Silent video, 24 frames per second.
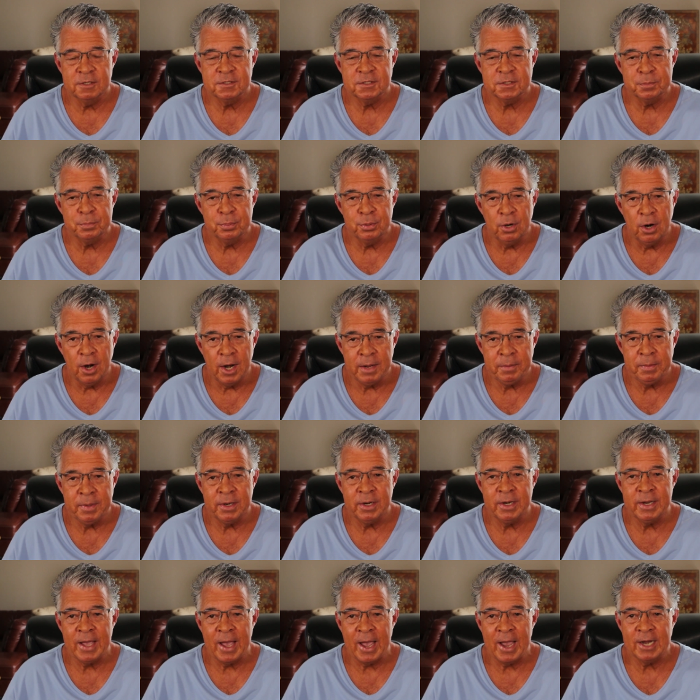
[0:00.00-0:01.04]
is the
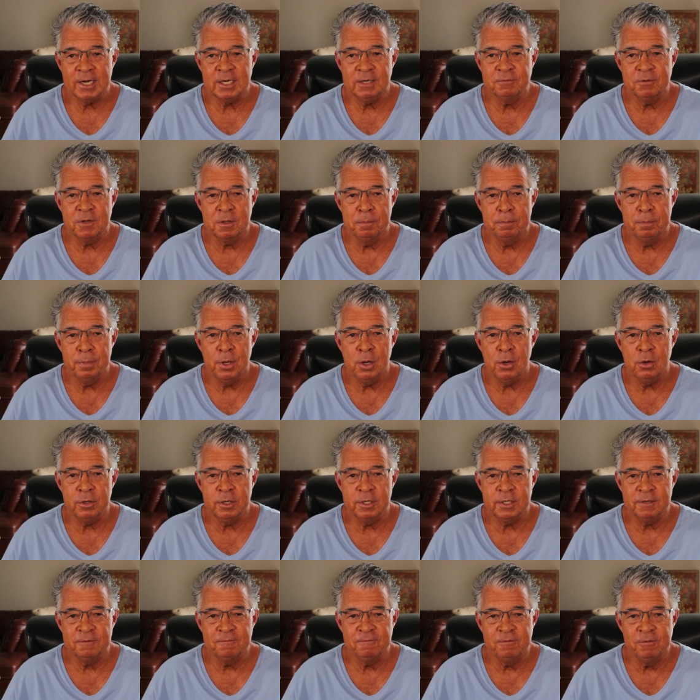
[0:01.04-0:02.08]
primary active
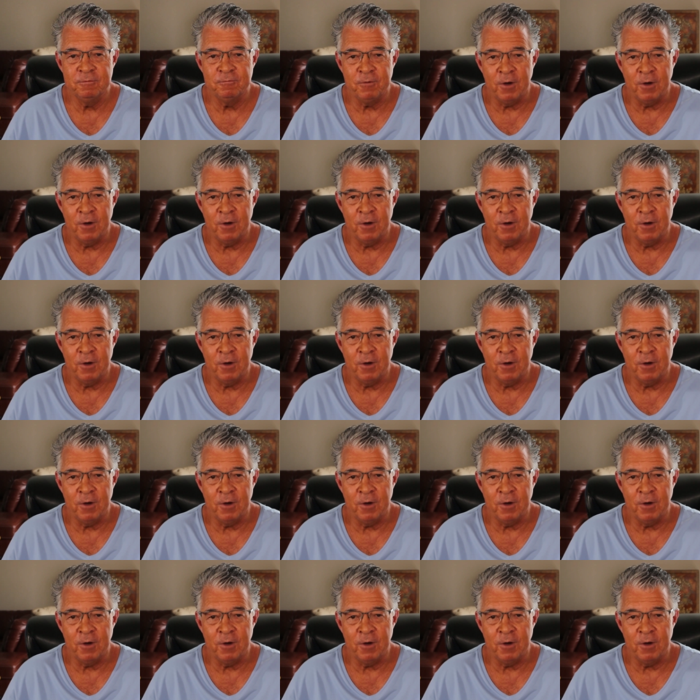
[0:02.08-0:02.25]
component of